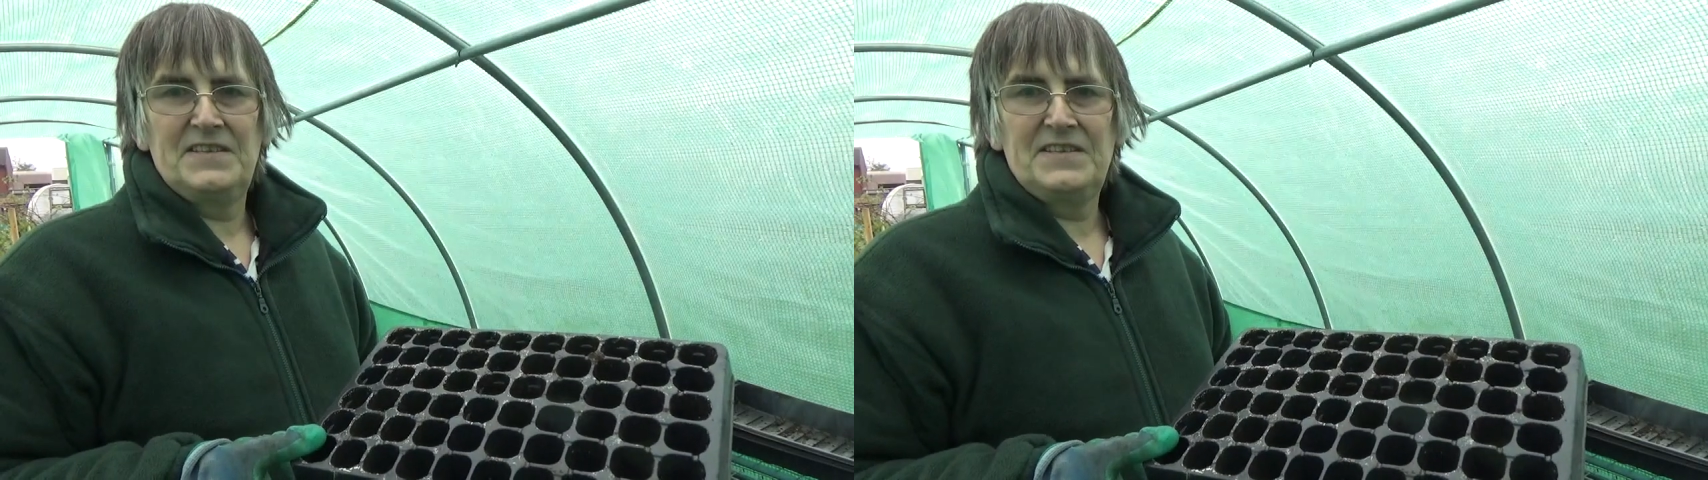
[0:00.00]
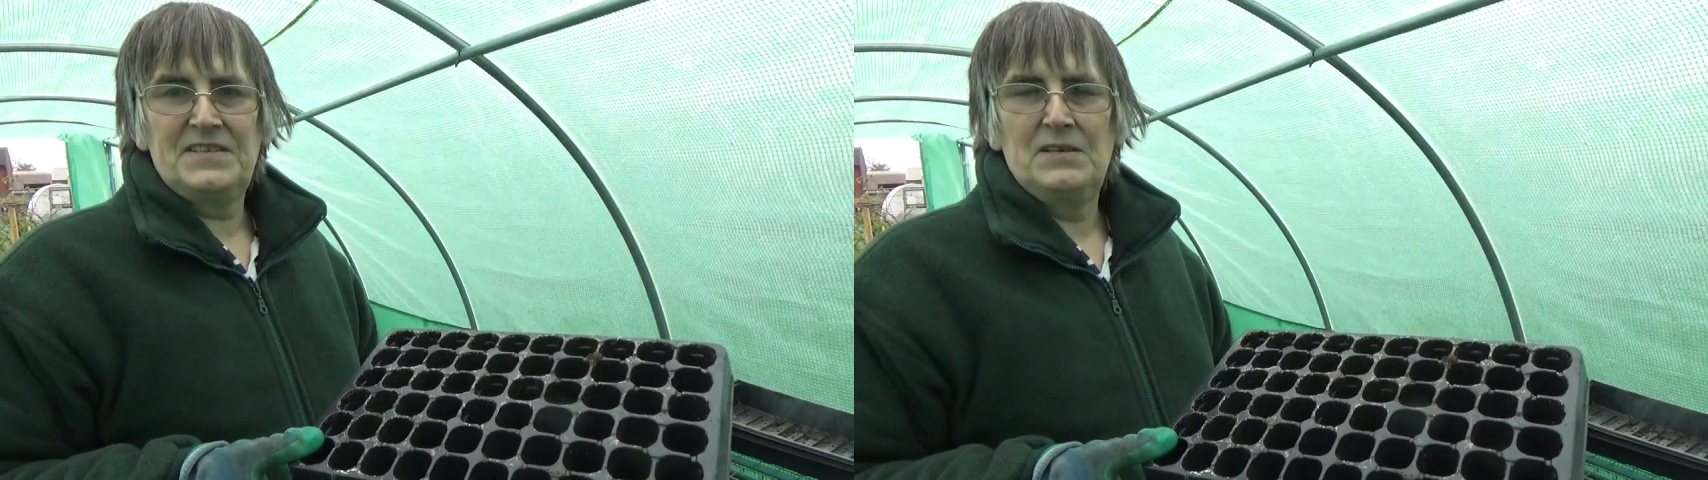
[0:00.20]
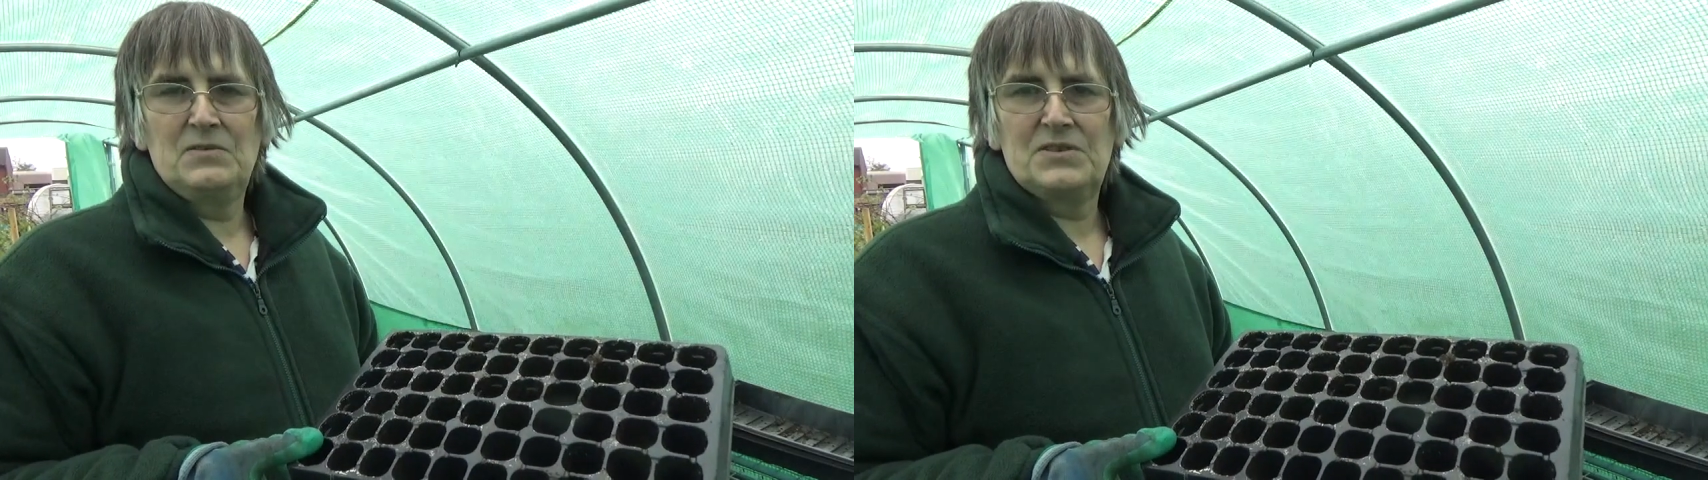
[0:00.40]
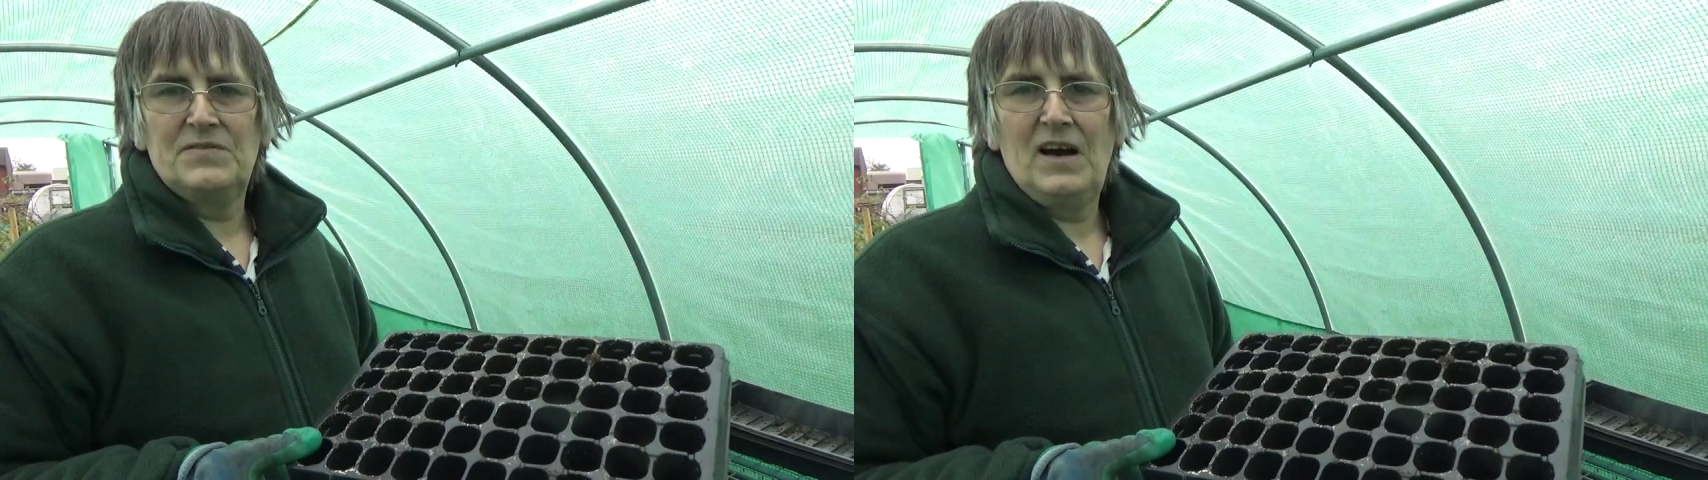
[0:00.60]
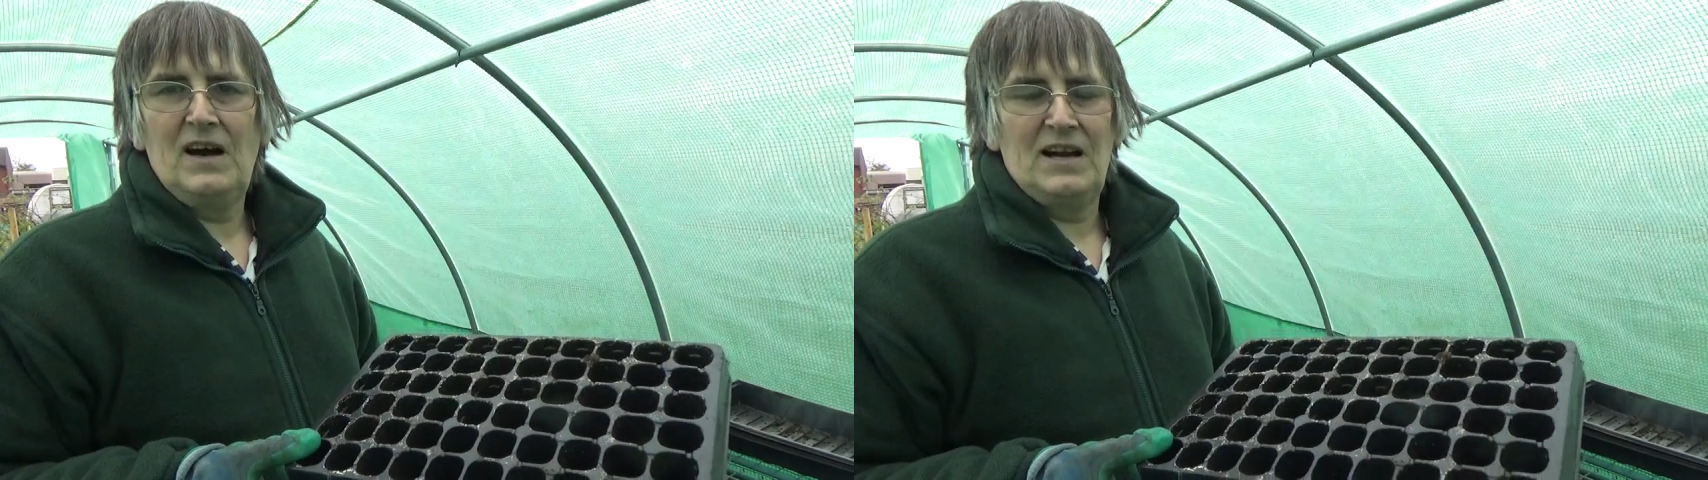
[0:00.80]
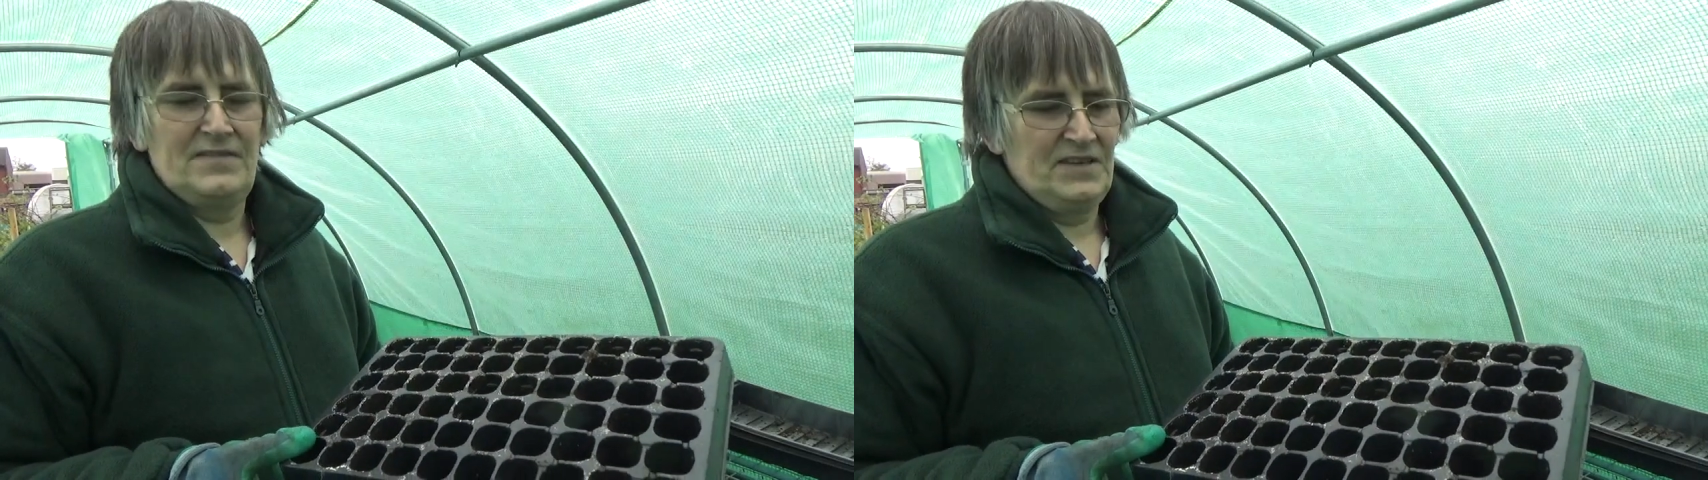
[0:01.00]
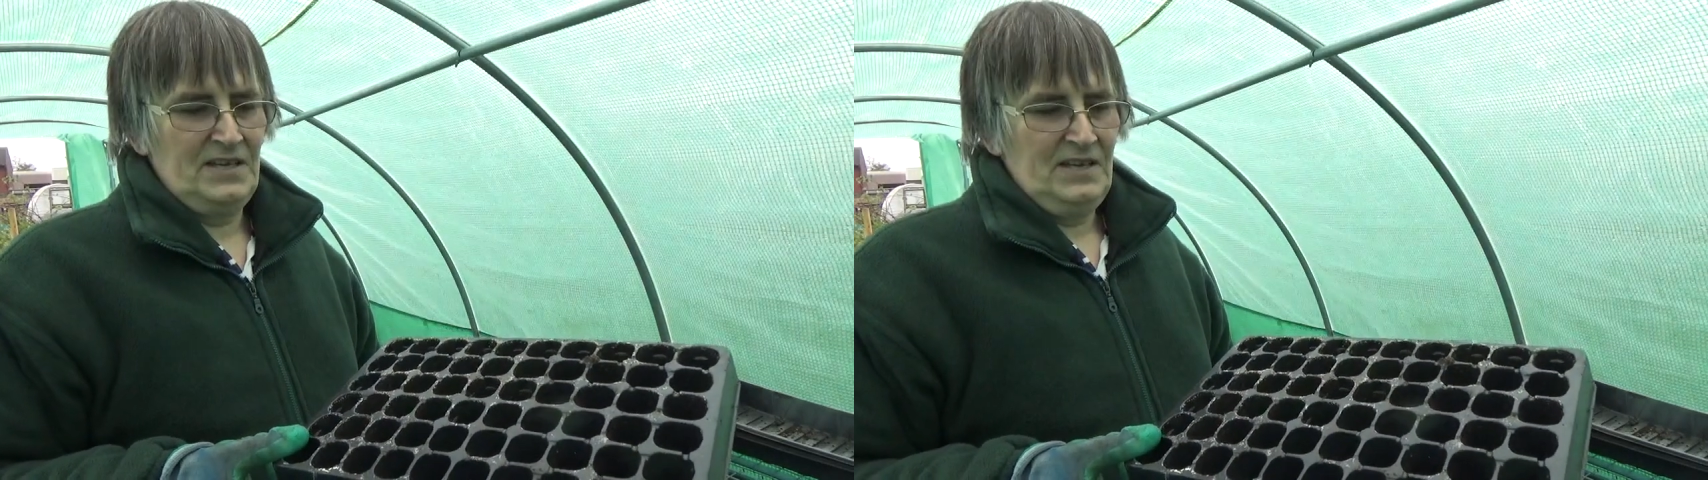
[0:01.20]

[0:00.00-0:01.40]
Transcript: and they're still survived.